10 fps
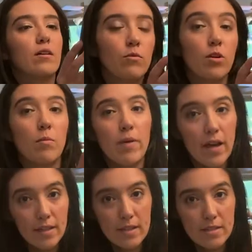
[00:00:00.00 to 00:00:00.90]
We're
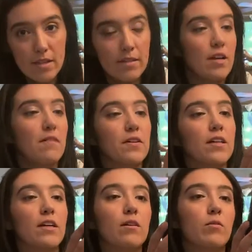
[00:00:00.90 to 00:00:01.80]
back in South
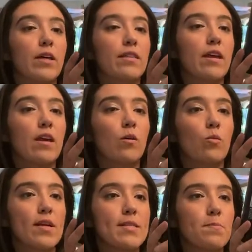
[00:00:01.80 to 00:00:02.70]
Africa with a
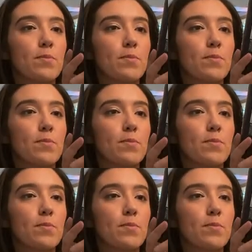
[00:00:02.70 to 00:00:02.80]
West